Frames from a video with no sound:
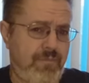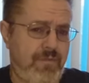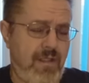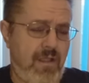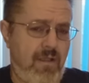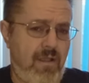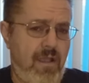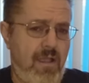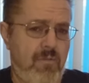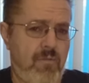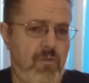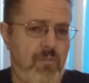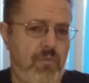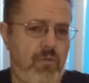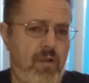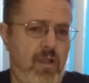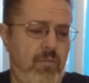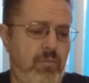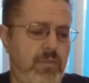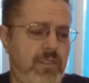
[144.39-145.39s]
Now, I will
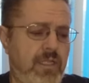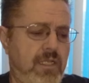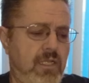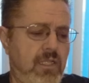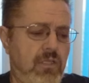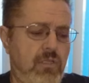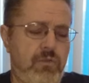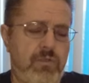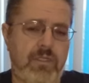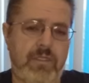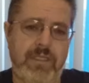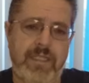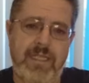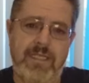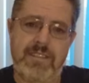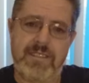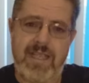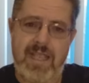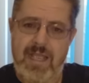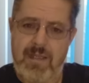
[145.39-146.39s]
probably include a
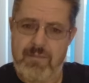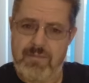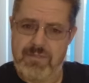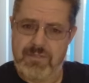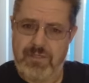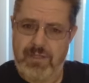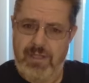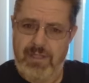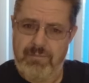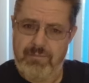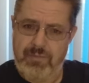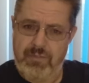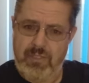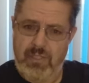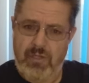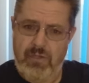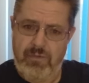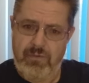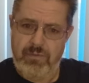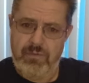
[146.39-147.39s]
link to Amazon
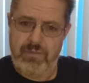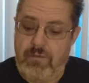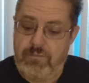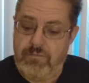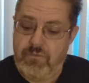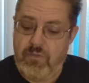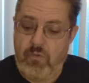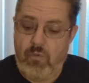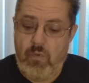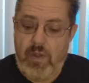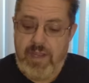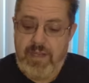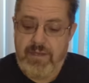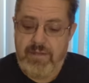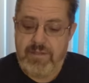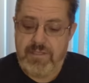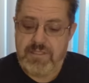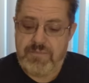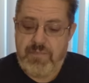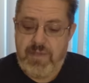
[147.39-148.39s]
below. The weight
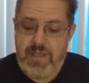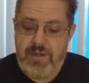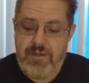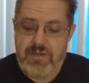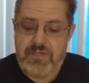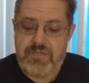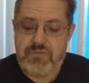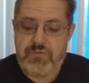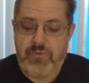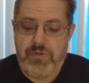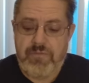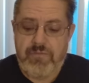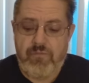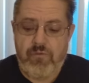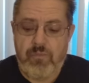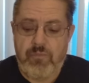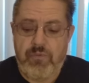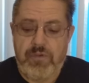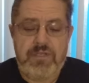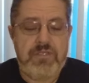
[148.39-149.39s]
of this battery is
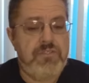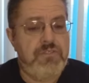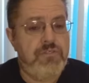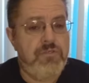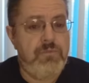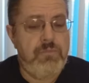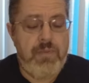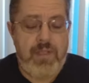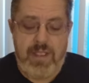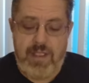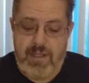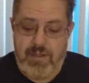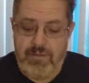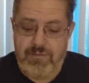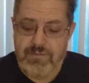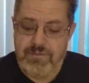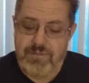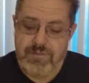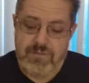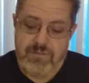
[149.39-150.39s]
24.2
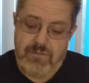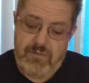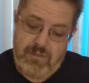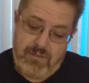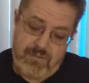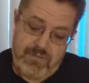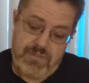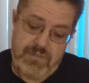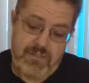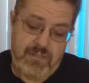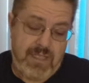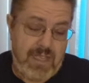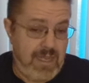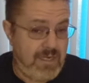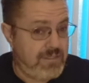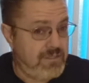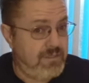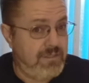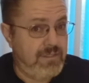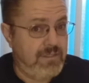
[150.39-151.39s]
pounds, so that was
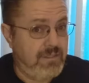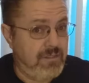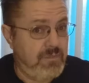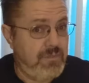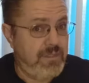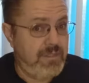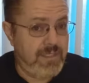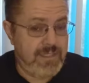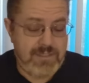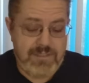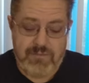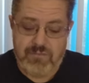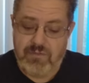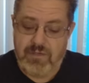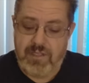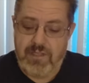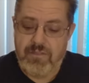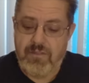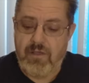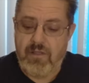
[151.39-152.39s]
actually a little bit less than
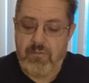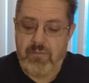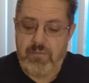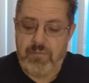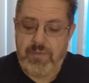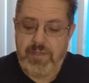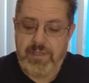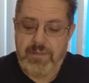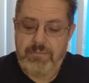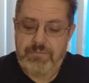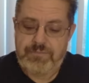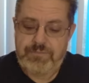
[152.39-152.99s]
what I thought it would be.